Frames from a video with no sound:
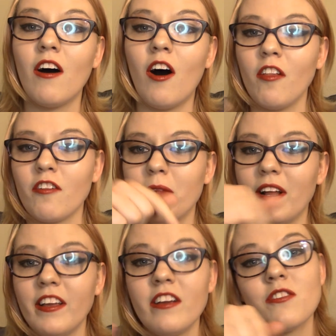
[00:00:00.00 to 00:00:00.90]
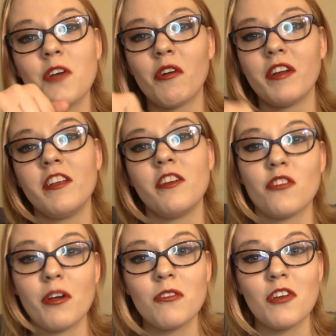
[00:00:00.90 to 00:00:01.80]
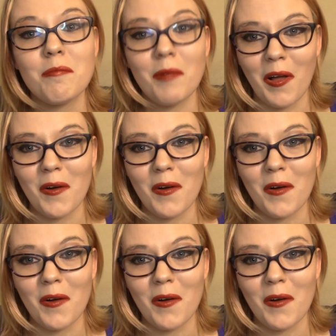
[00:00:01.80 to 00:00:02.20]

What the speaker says: all of my links are in the description below.